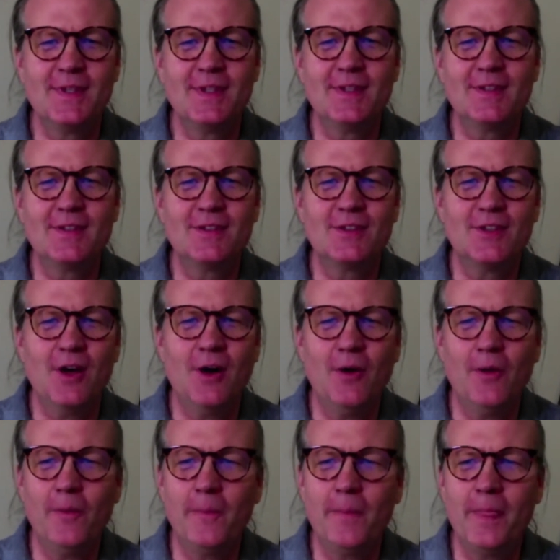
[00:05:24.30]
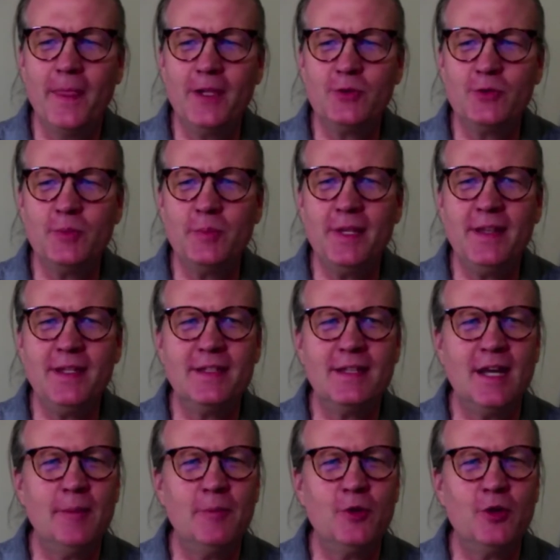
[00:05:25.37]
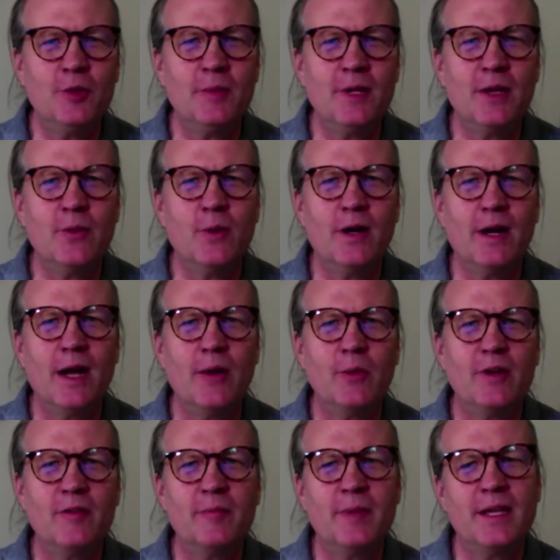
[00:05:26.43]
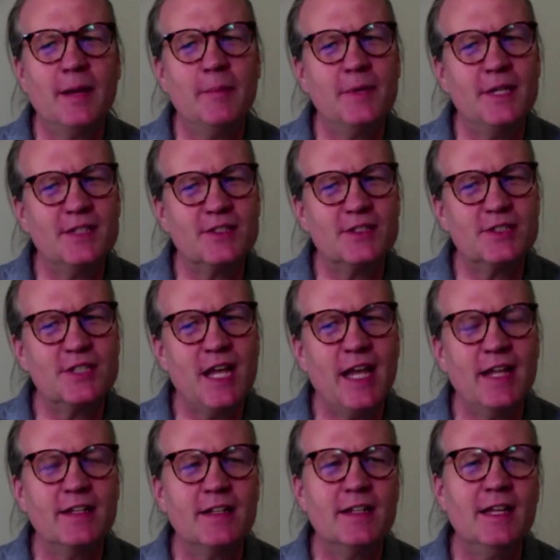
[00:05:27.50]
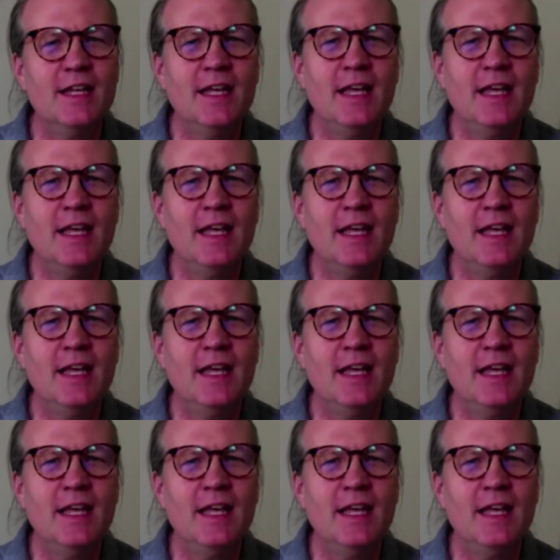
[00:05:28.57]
So this would be the time normally where I would have become disenchanted